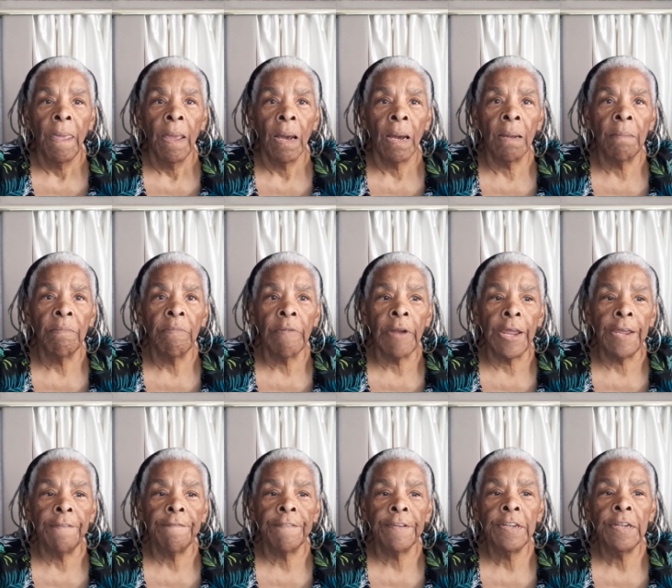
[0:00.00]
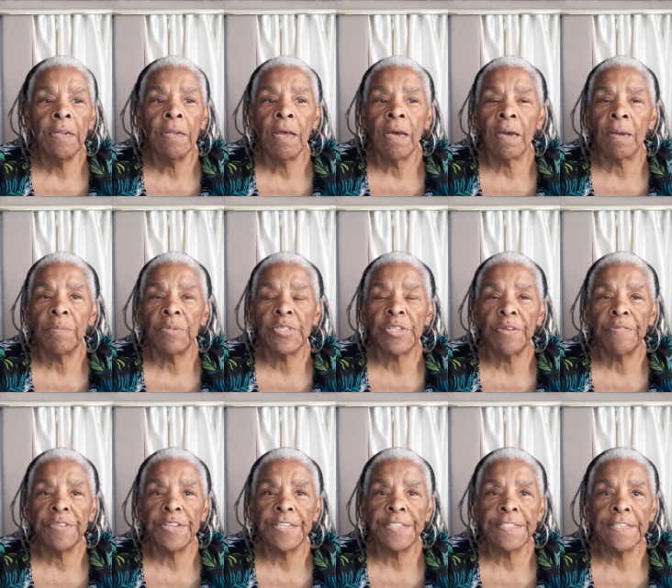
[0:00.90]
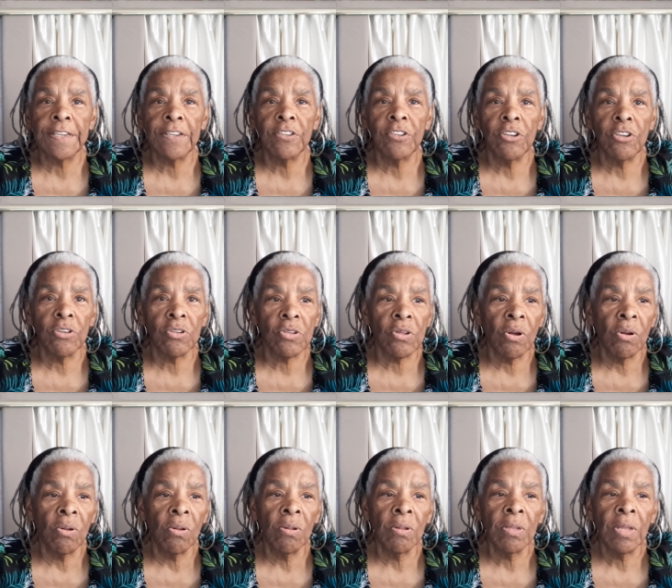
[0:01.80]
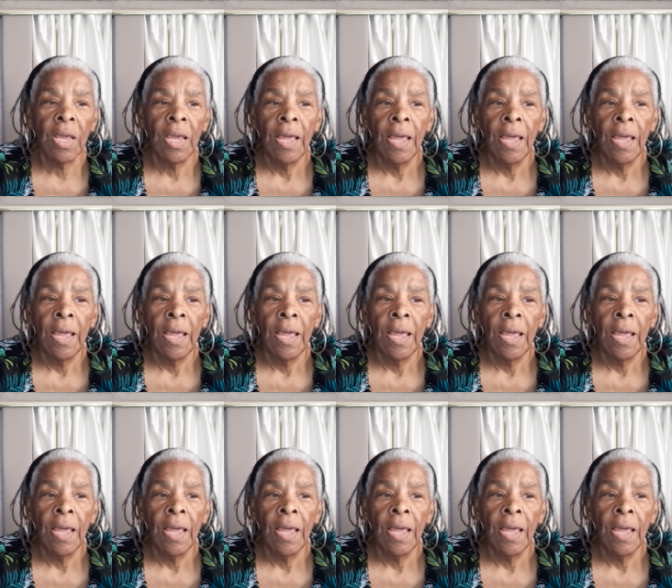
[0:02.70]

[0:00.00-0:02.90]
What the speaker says: I'm Raven, I'm 76 years old,